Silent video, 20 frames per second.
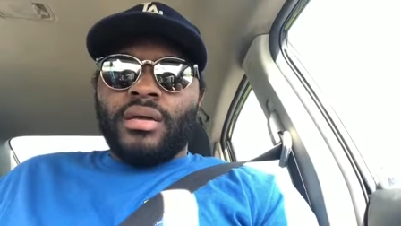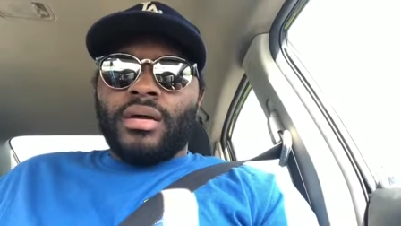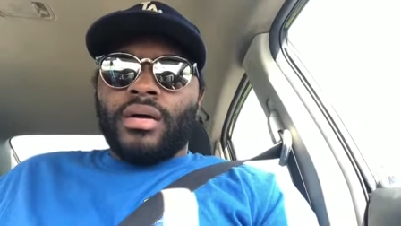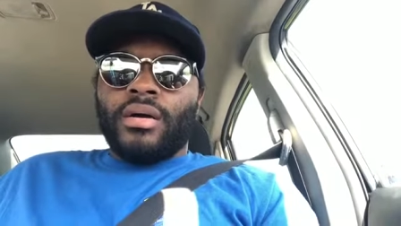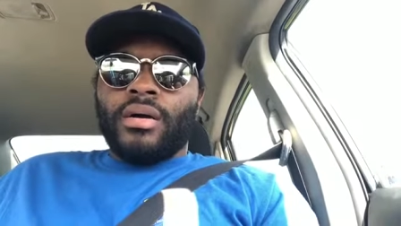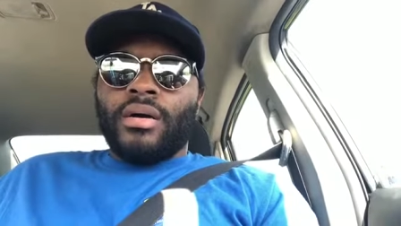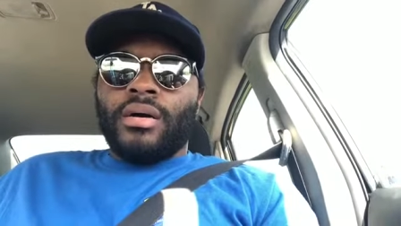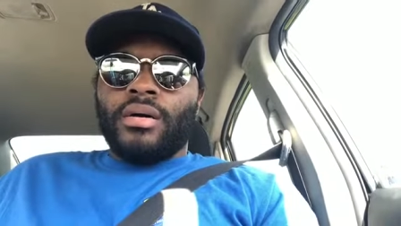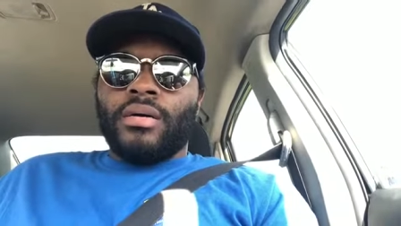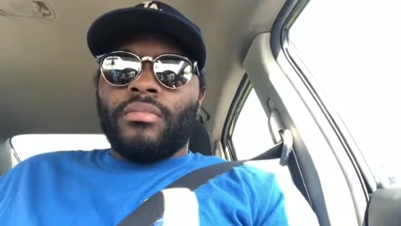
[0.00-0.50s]

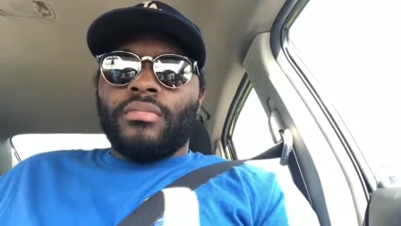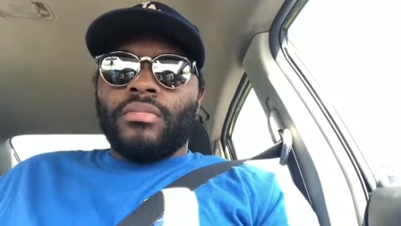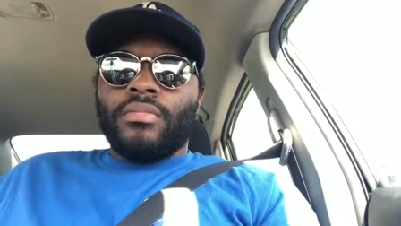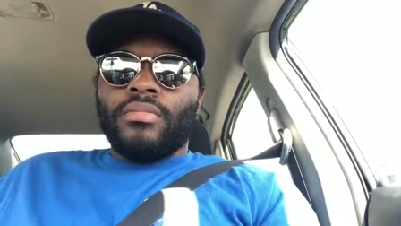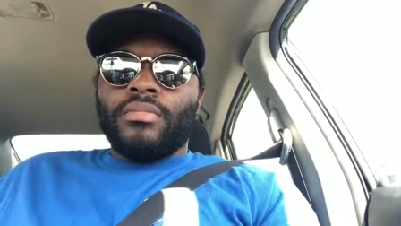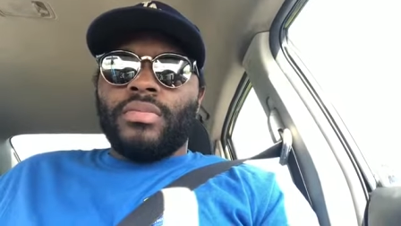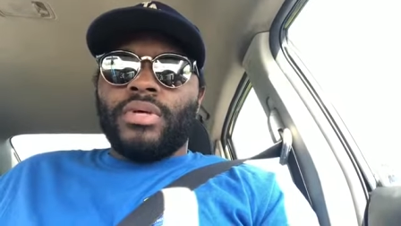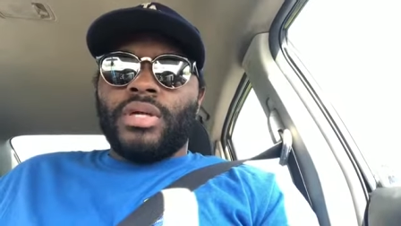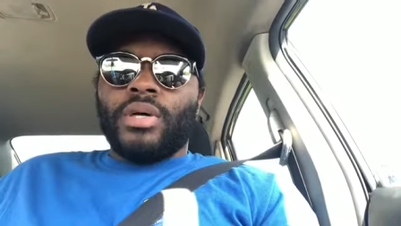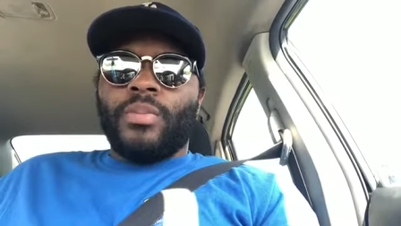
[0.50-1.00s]
um,
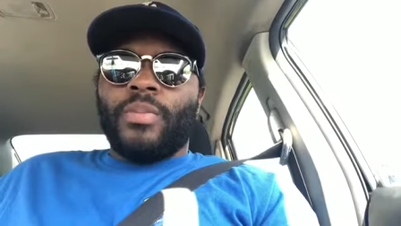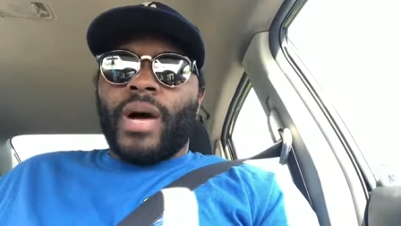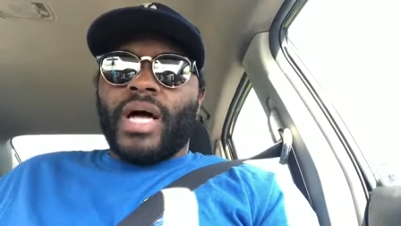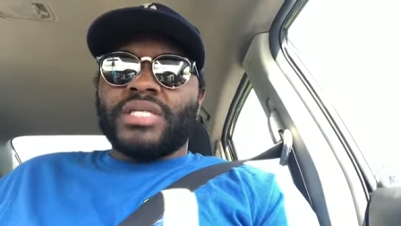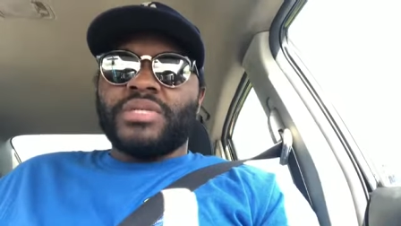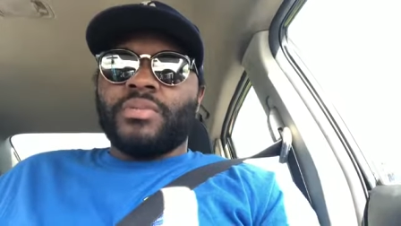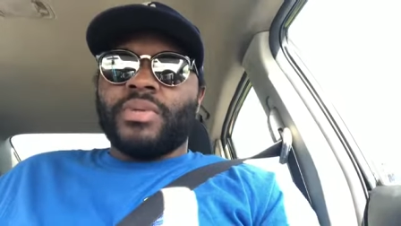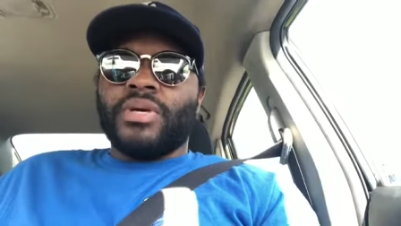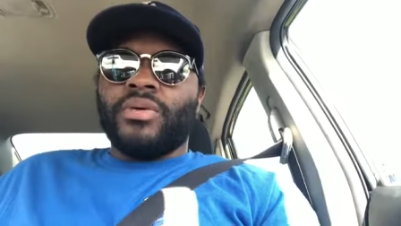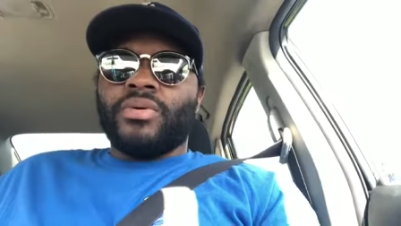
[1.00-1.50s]
you know,
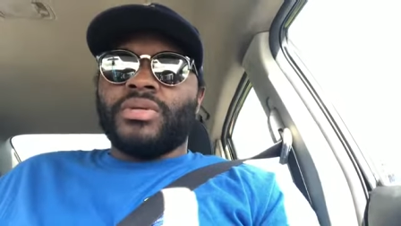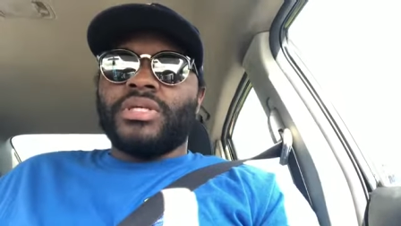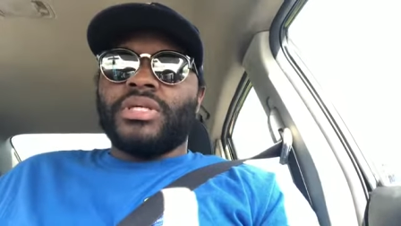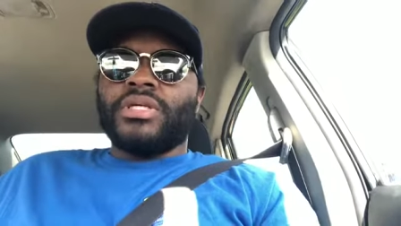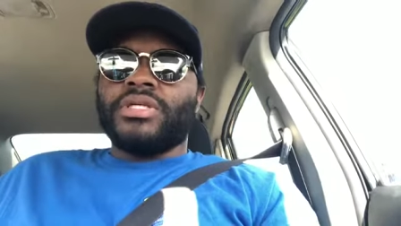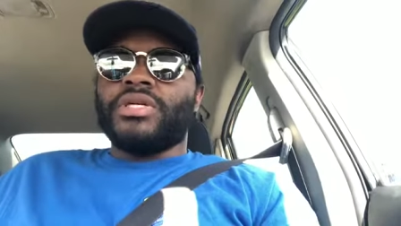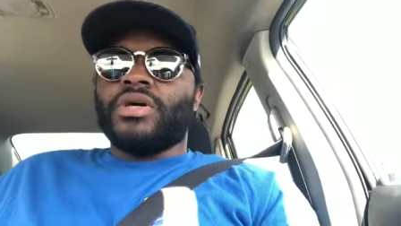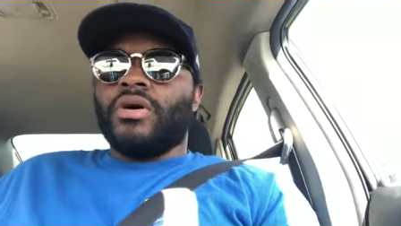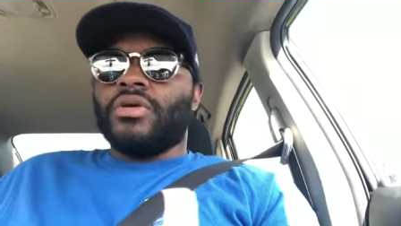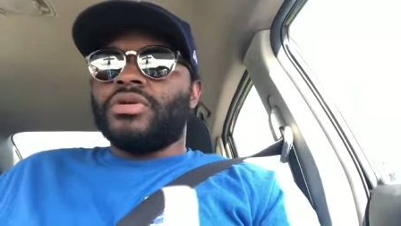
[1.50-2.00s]
possibly going to the
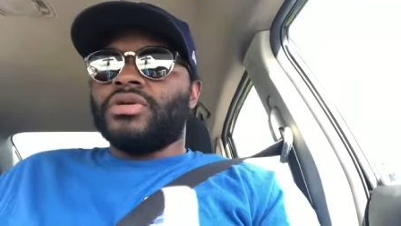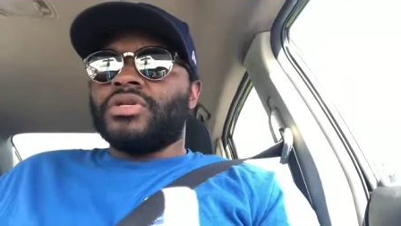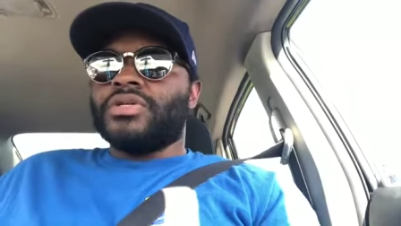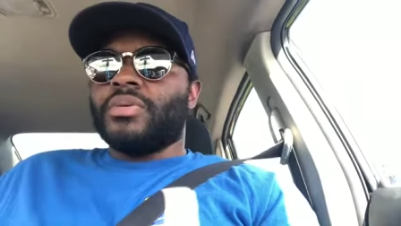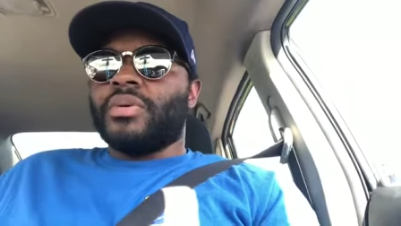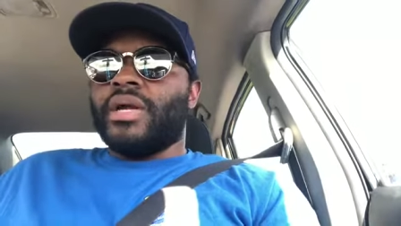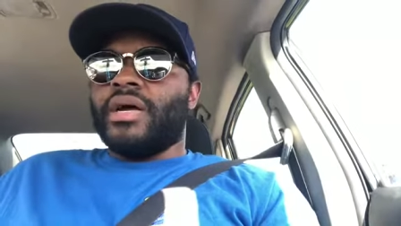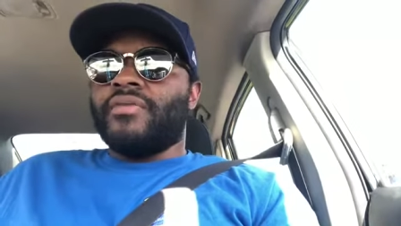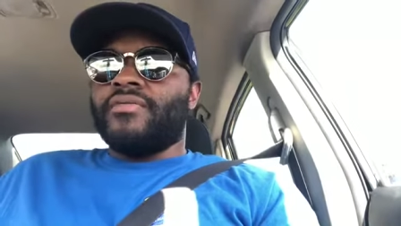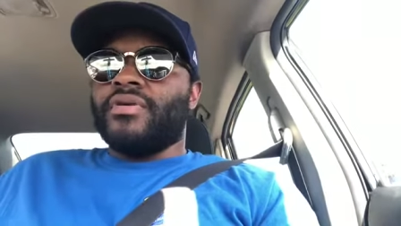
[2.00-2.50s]
Chargers or
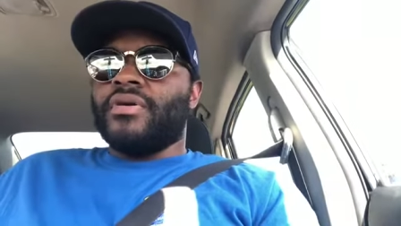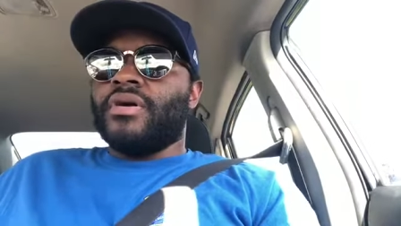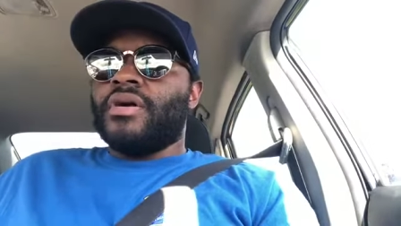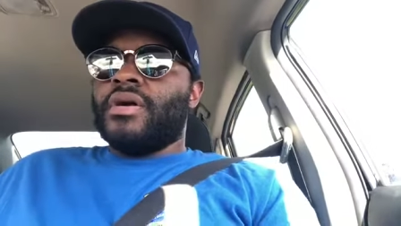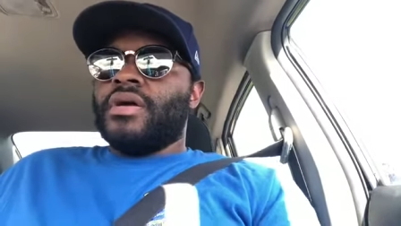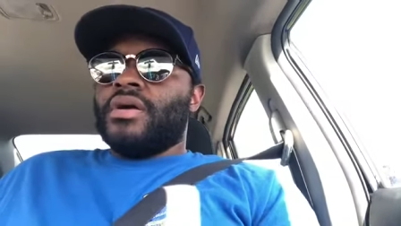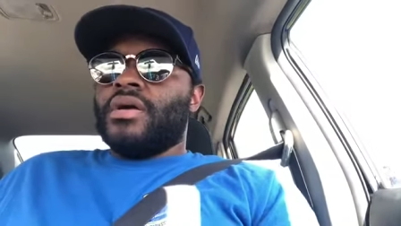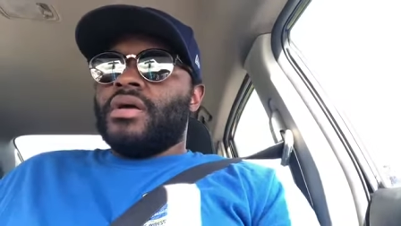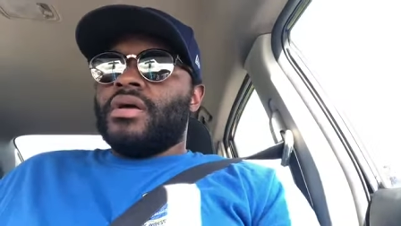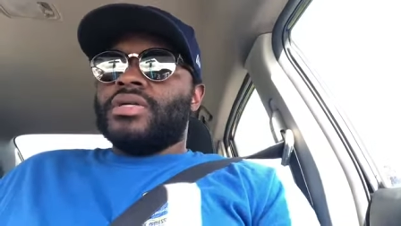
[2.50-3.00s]
whatever.
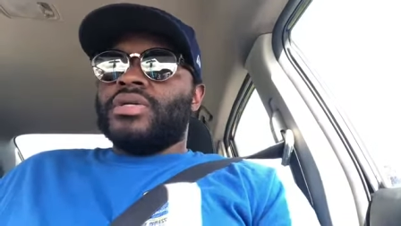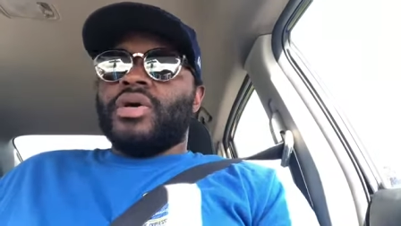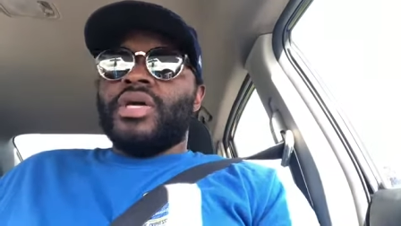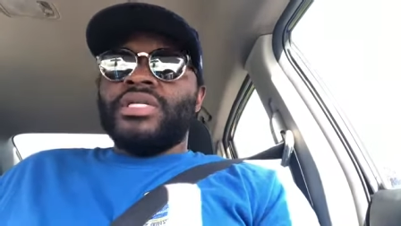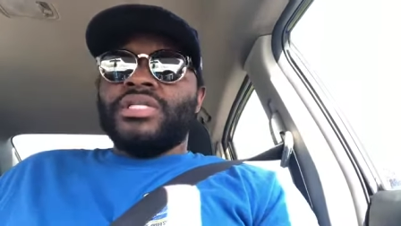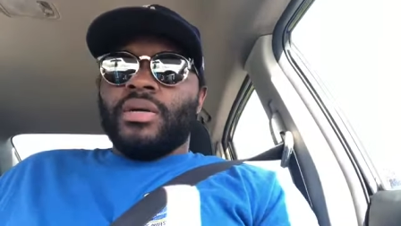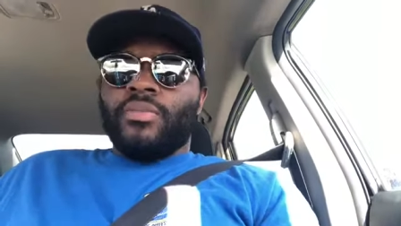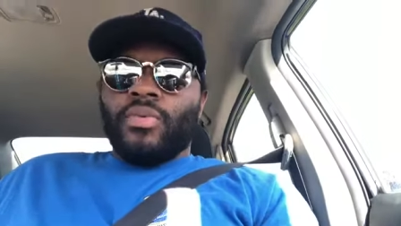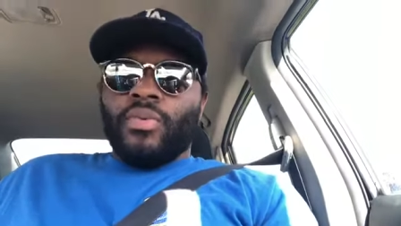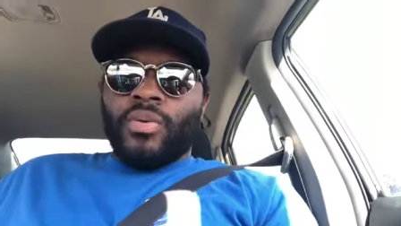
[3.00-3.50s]
So he's
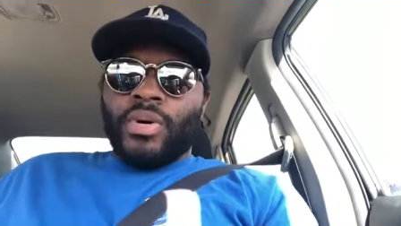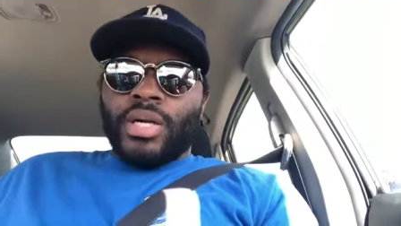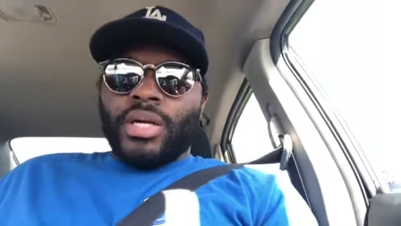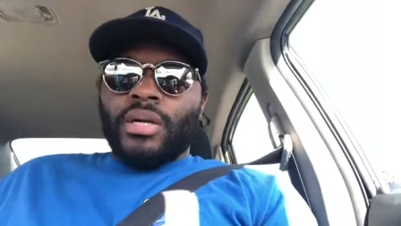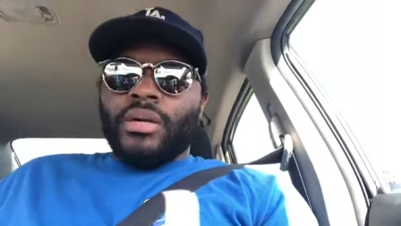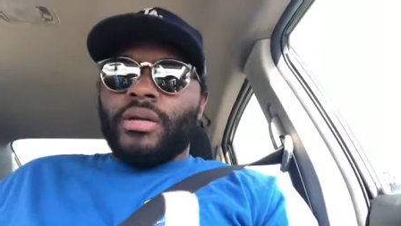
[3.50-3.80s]
number one.